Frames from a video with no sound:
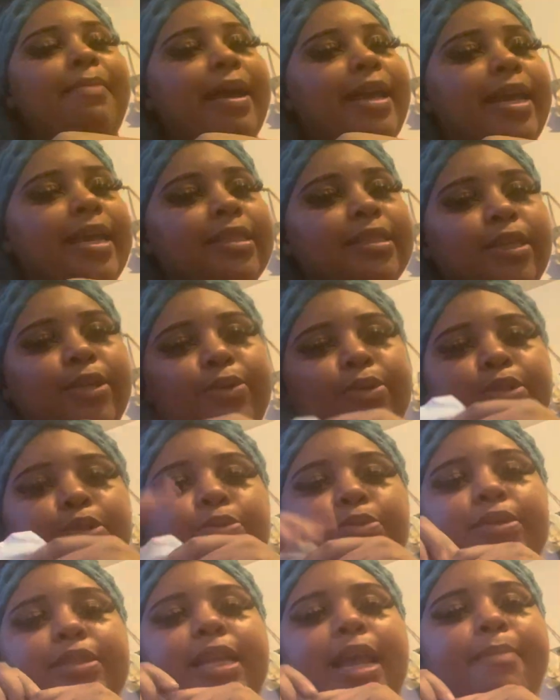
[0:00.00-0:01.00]
my hair done on
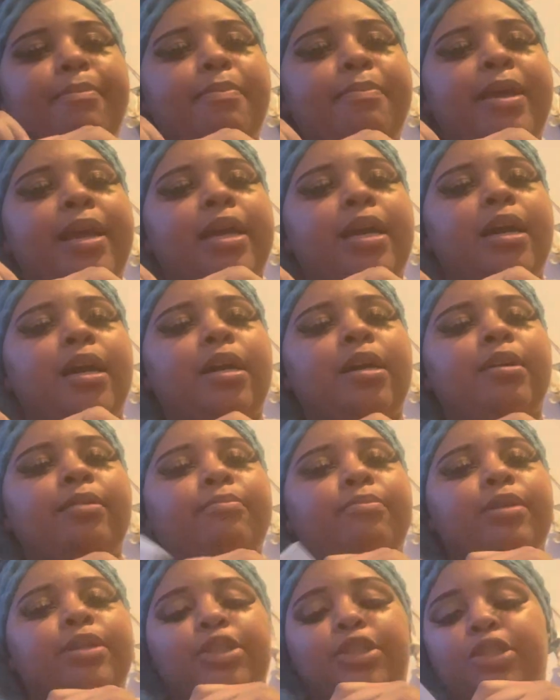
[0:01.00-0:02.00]
Tuesday. I'm gonna make a
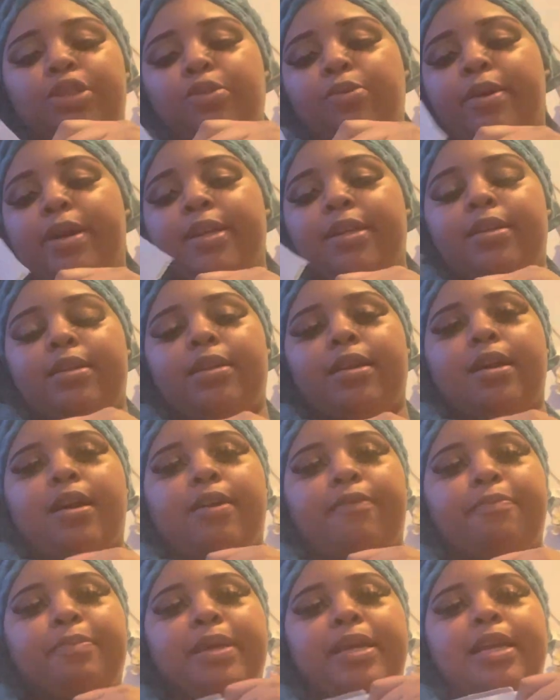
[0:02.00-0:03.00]
um a short
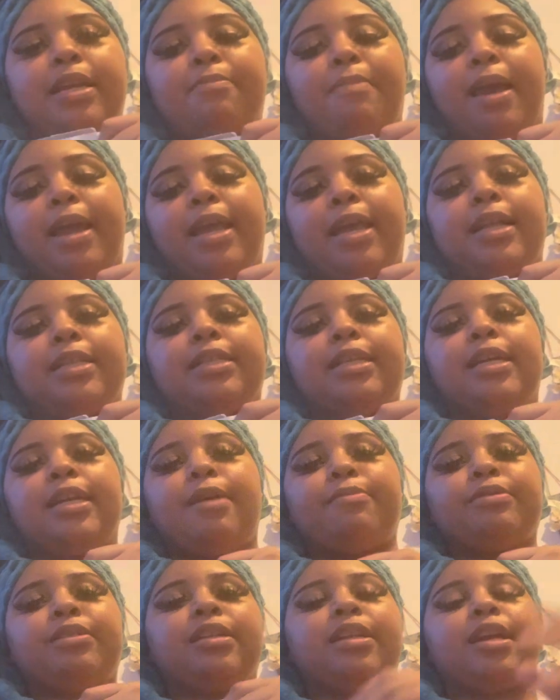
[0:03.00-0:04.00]
of me getting my hair done.
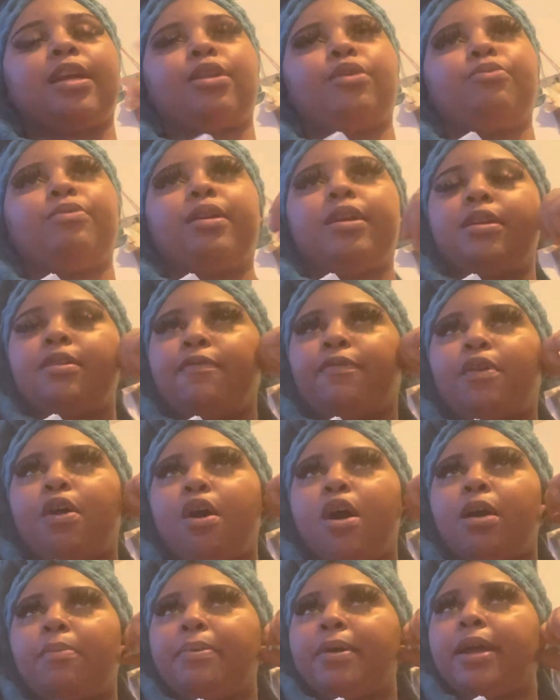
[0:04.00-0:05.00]
I was gonna include it in the
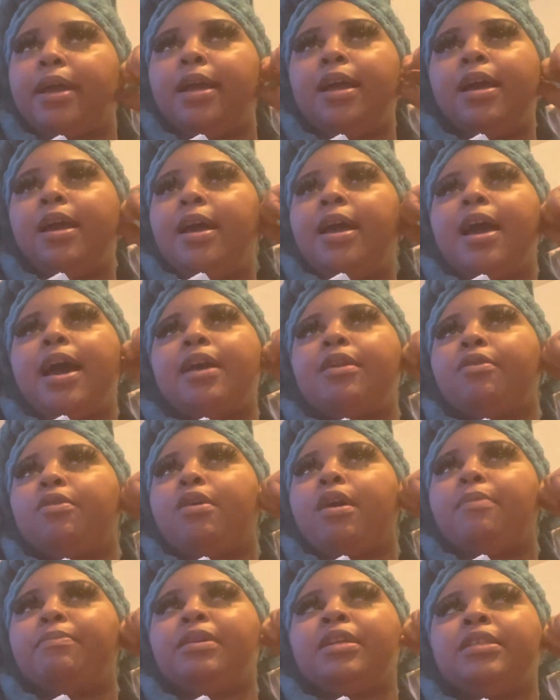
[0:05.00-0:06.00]
vlog, but I don't know.
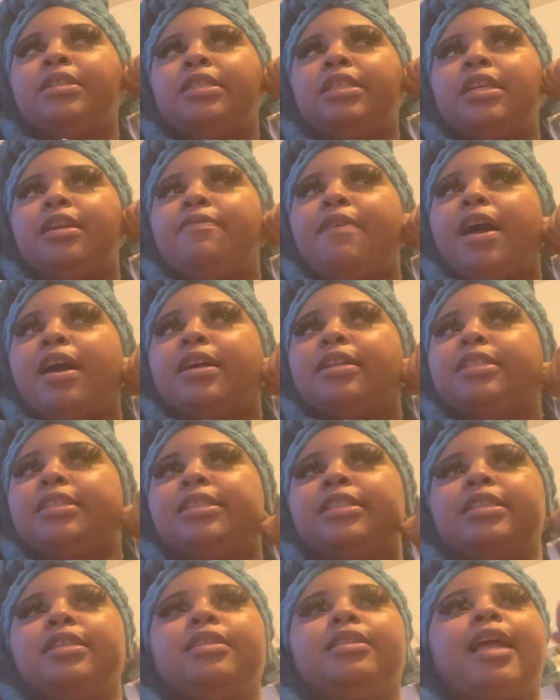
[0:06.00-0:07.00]
I'm gonna see if I could
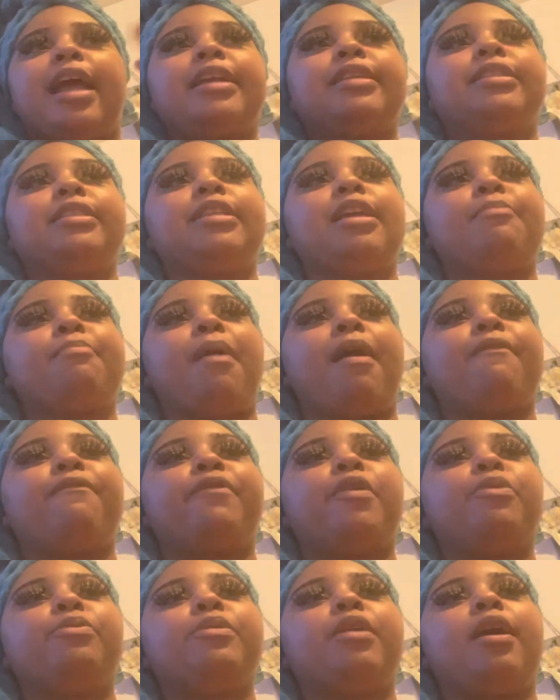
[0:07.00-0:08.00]
like set my
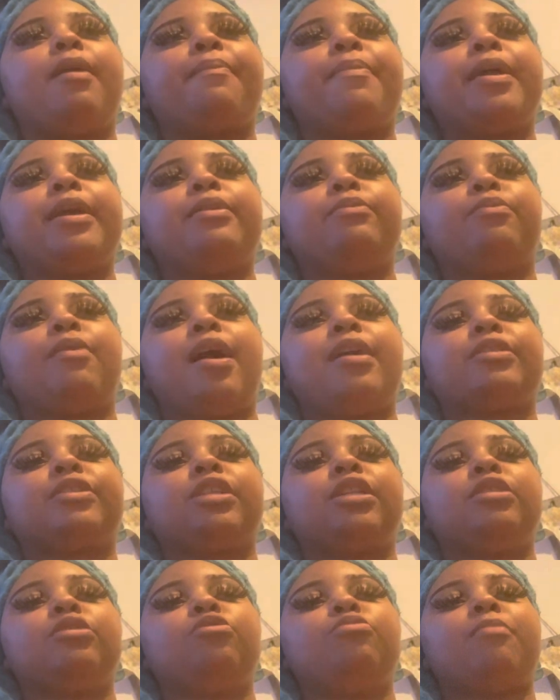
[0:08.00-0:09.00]
phone up and while
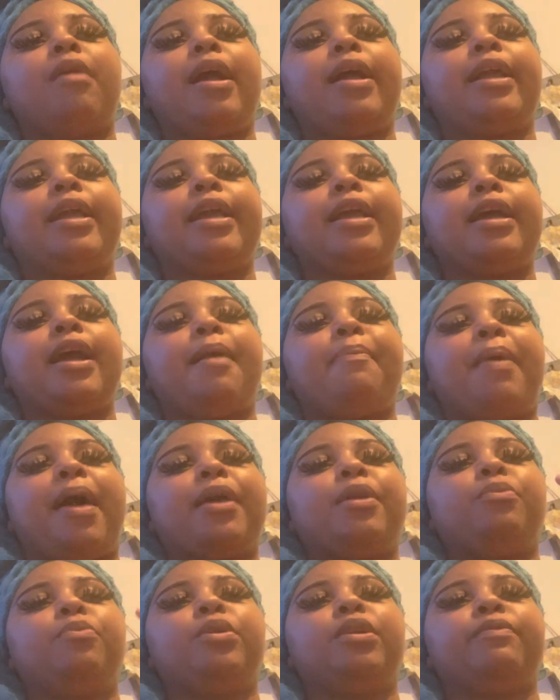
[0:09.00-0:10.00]
she do my hair. I'm, I, i
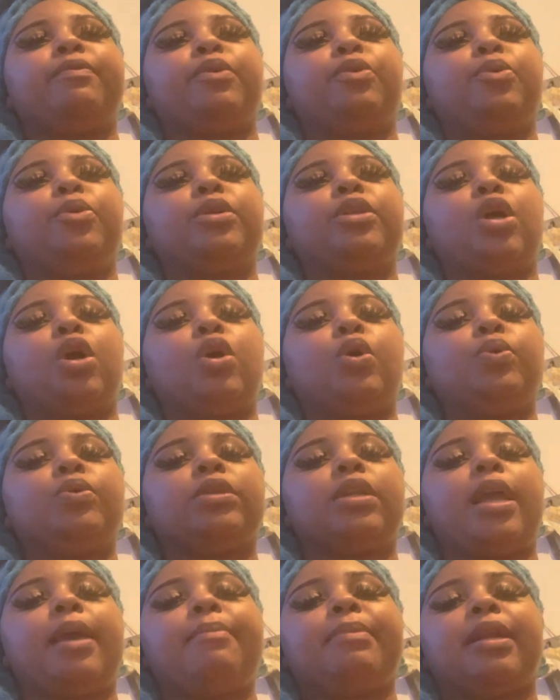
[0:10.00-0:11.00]
do not want to record the whole
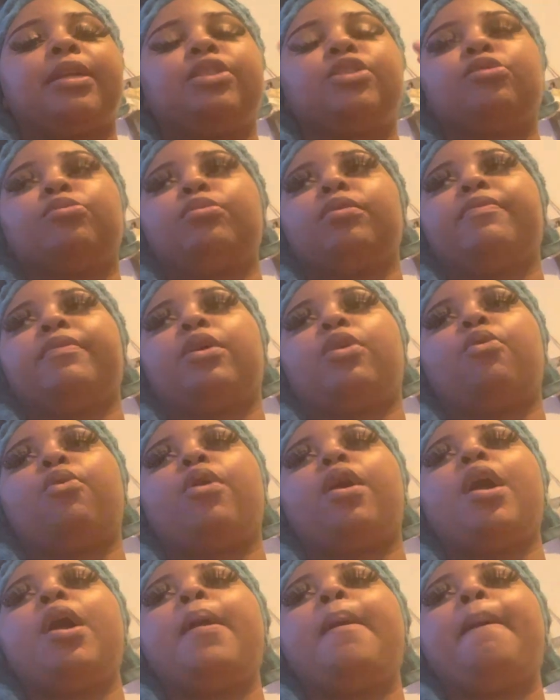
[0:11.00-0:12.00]
thing, but I just want to record